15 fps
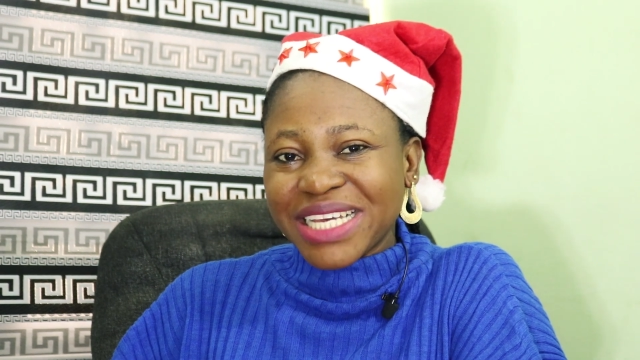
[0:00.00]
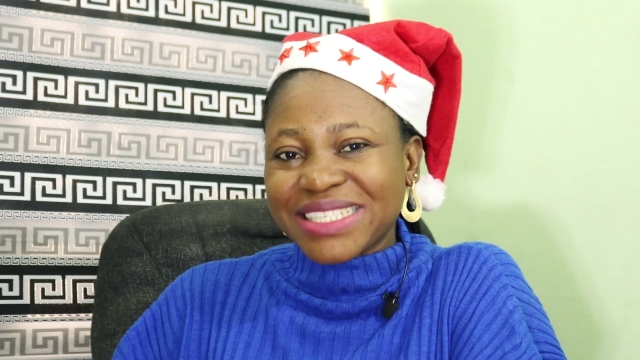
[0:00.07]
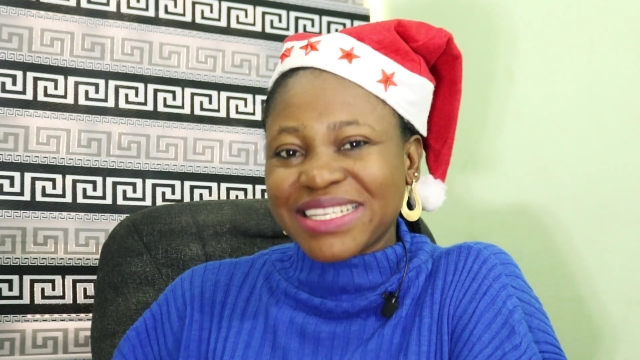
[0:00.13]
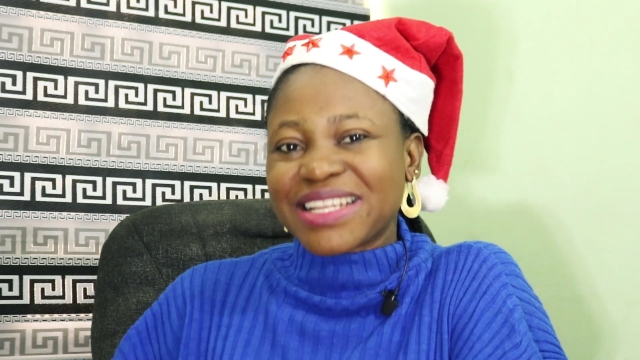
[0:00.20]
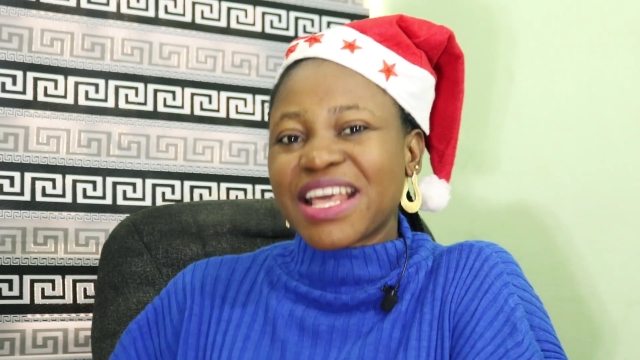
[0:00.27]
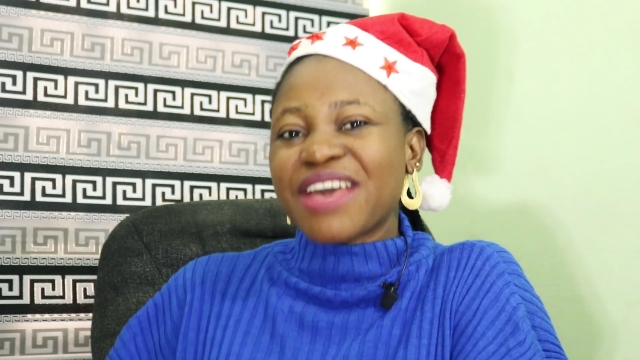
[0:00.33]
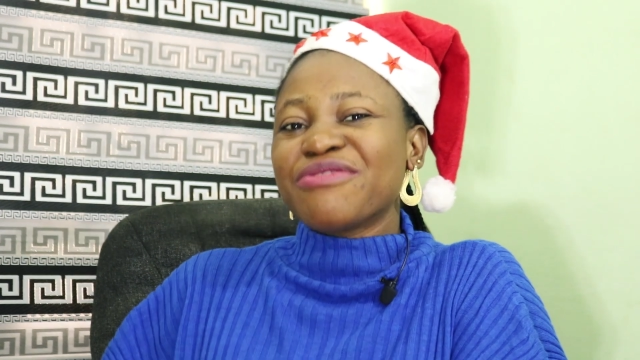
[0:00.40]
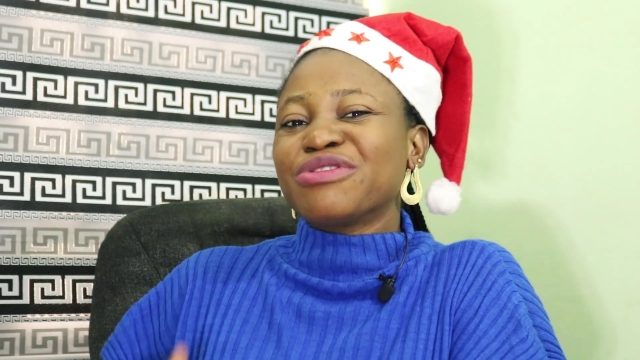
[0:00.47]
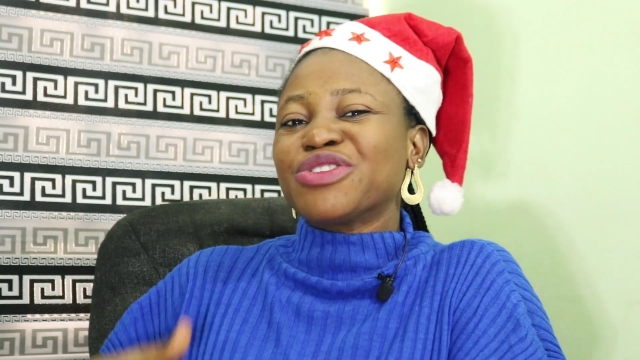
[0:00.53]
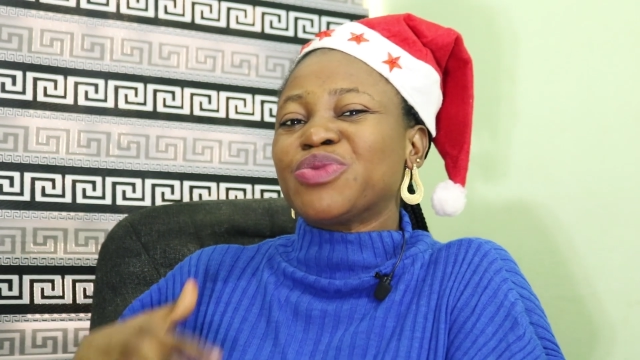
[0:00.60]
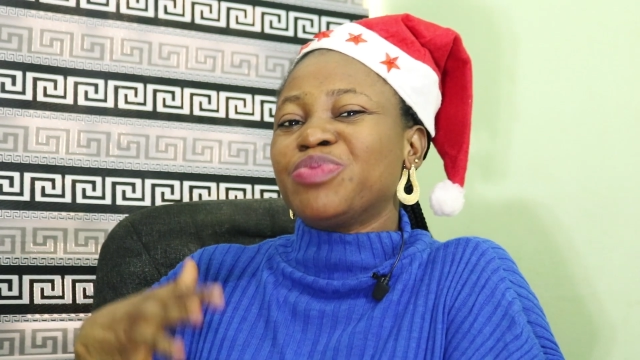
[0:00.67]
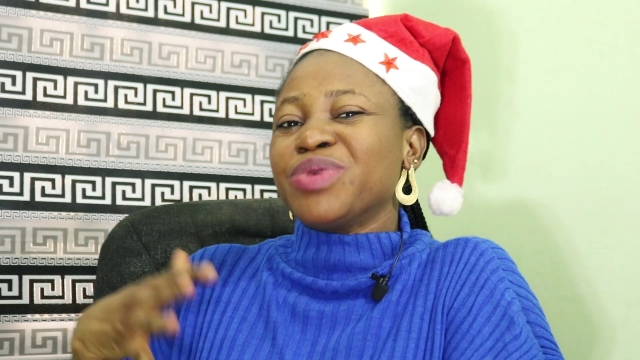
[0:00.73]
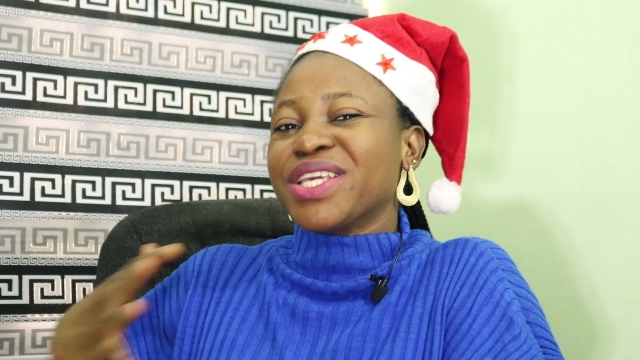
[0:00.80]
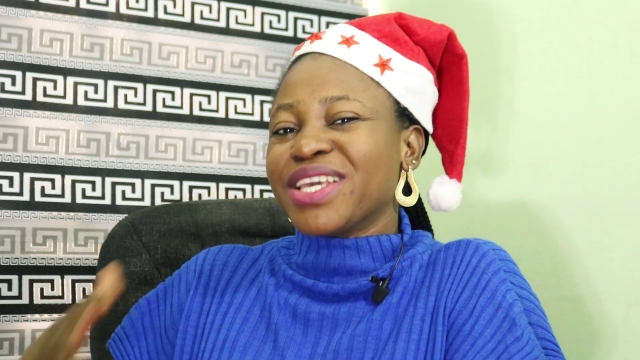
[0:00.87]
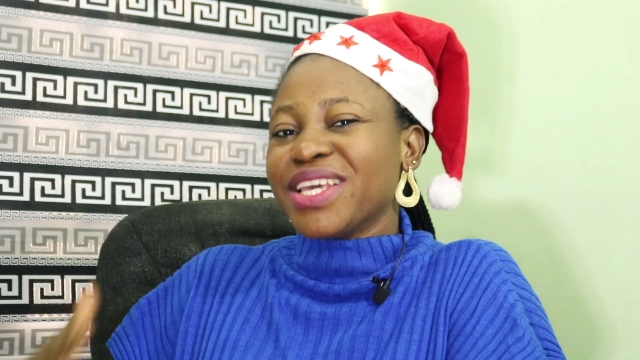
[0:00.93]
I started even
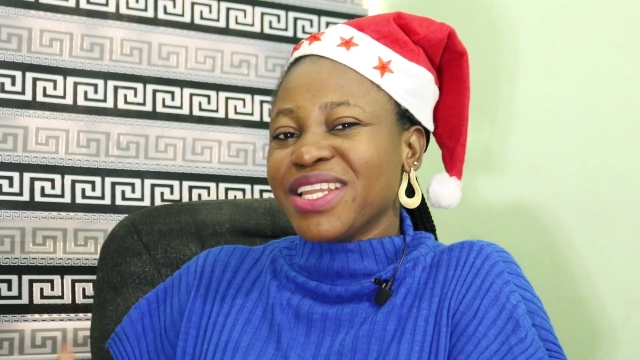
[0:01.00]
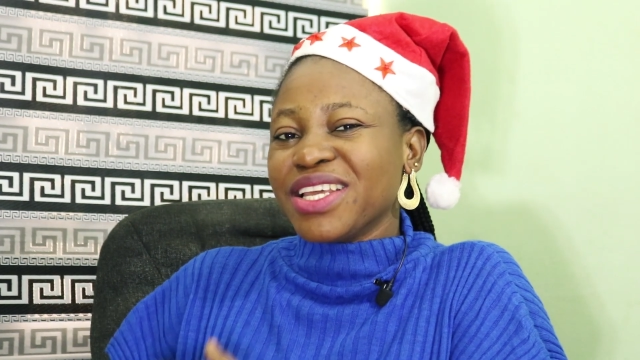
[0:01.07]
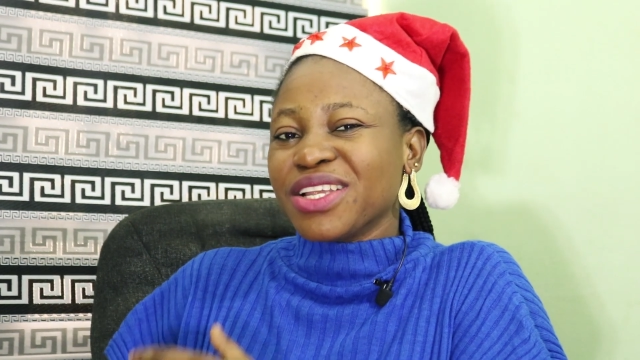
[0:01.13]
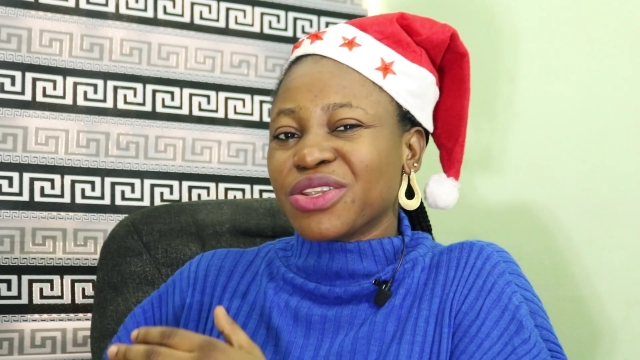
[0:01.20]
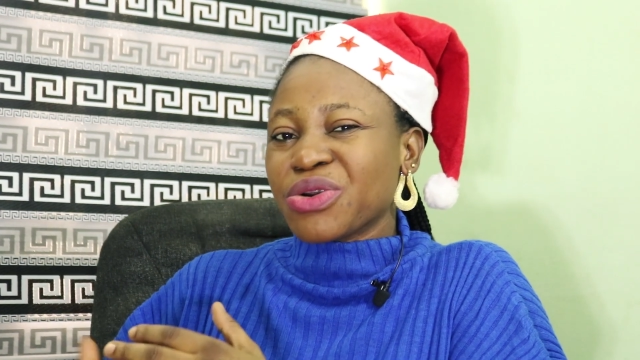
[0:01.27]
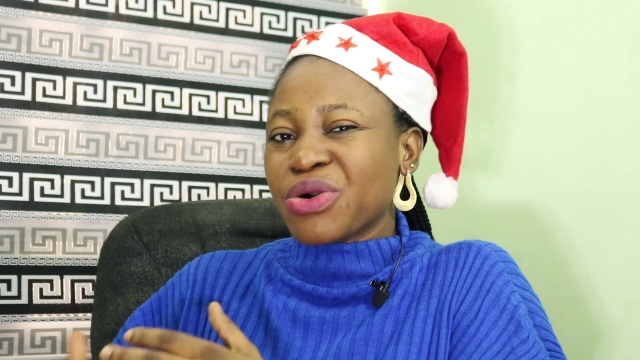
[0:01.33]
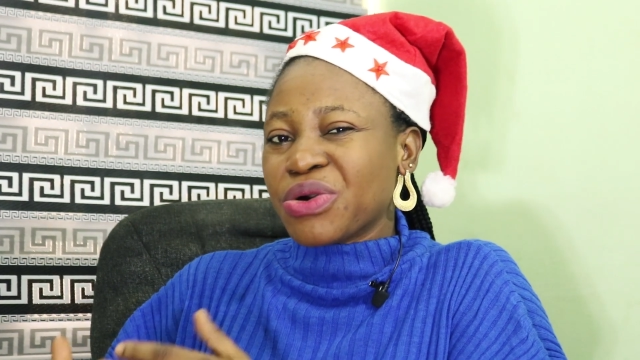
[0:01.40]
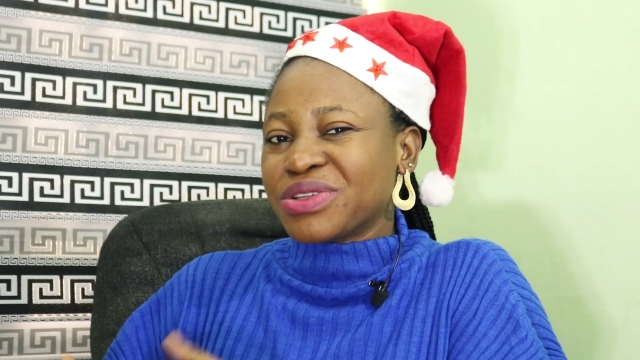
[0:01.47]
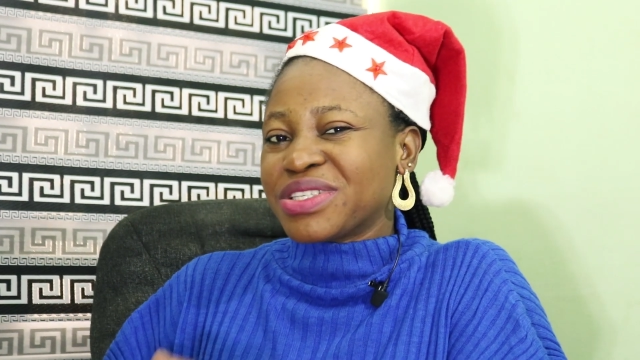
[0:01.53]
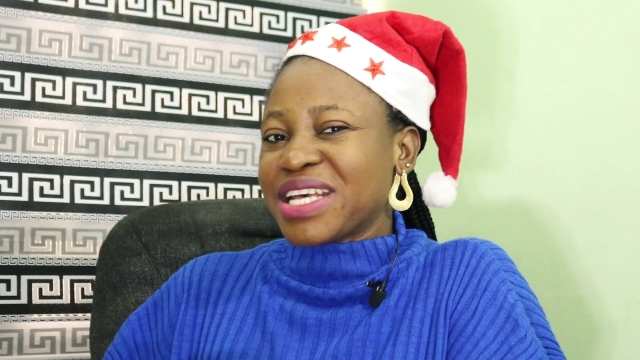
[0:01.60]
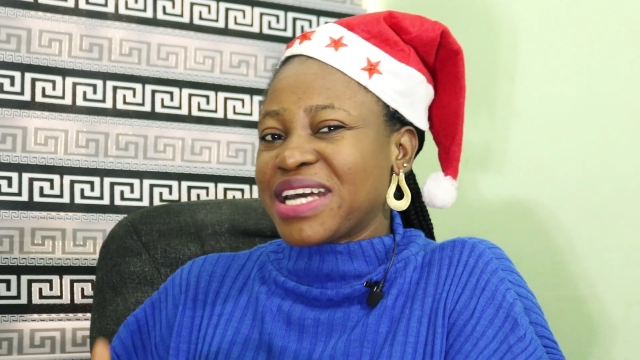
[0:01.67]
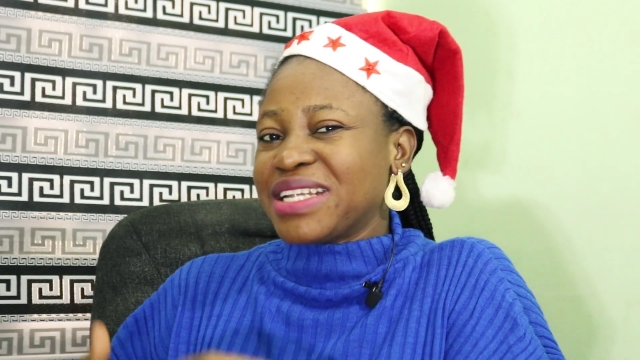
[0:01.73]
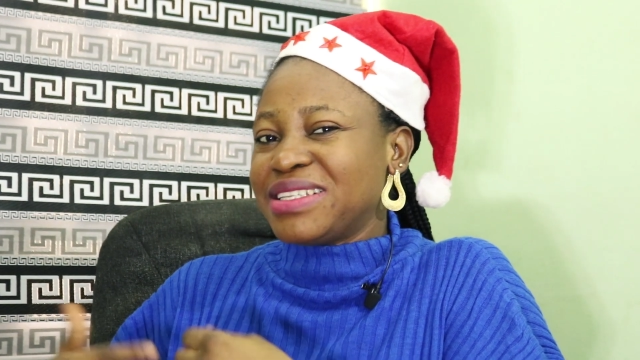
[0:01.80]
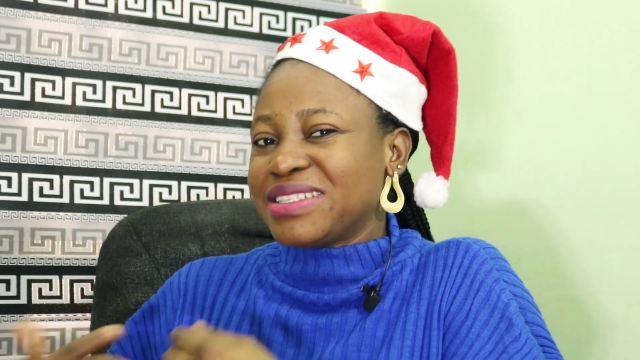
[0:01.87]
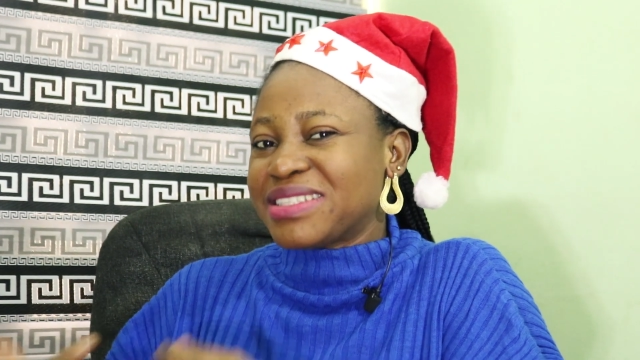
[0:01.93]
speaking in tongues
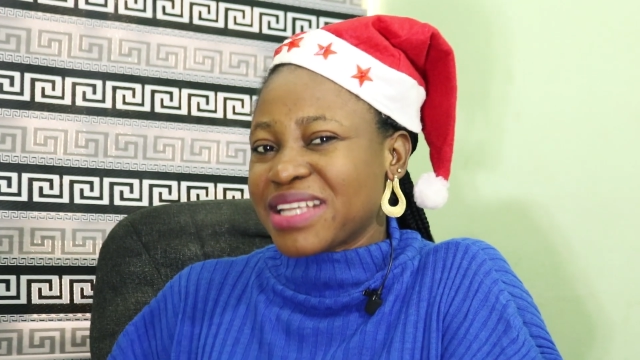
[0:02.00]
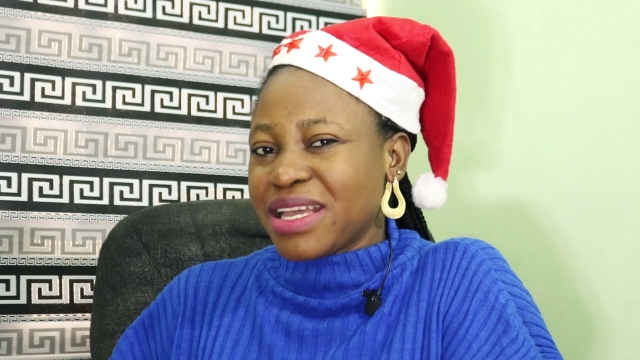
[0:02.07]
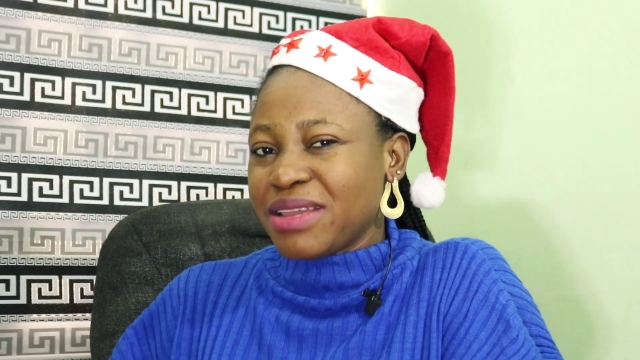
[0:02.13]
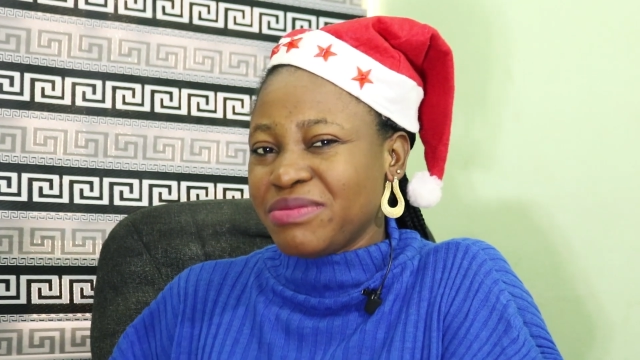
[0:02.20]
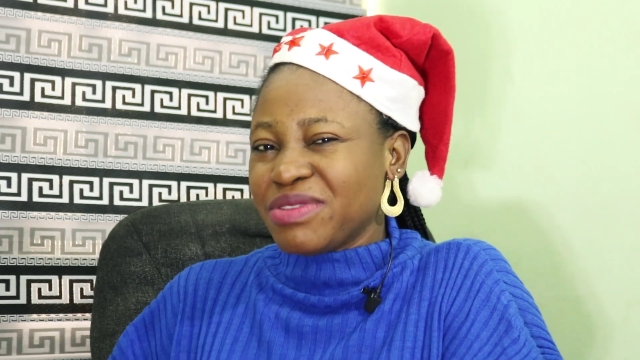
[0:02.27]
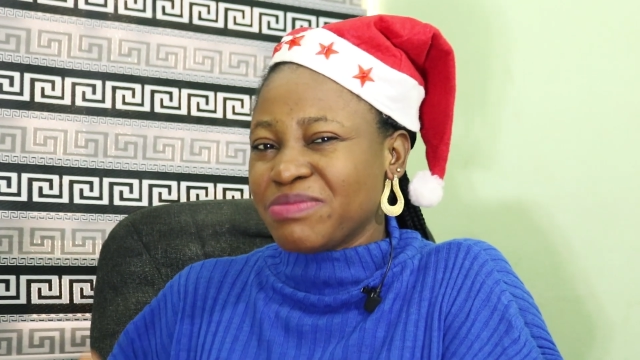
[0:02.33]
at this time.